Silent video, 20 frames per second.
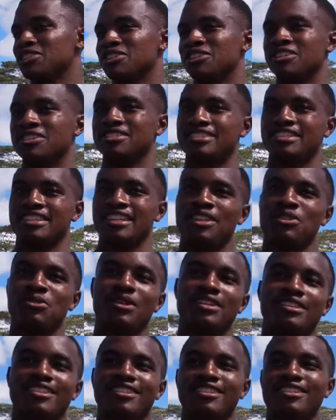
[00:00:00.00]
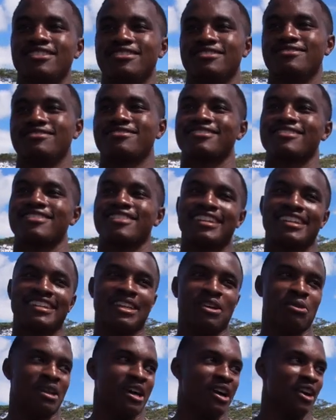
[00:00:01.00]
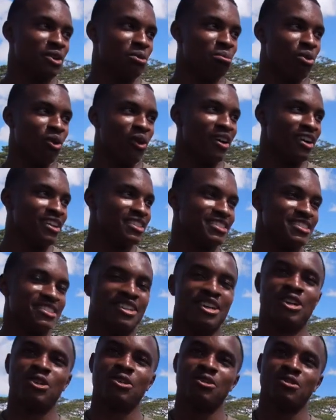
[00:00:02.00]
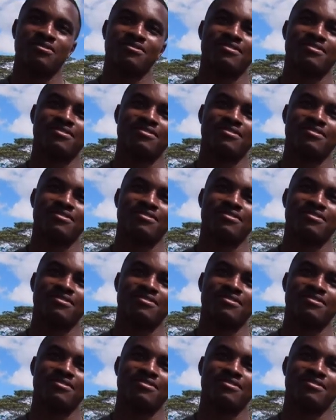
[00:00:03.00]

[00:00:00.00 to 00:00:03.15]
you know, so you get to get with all the parts, you know.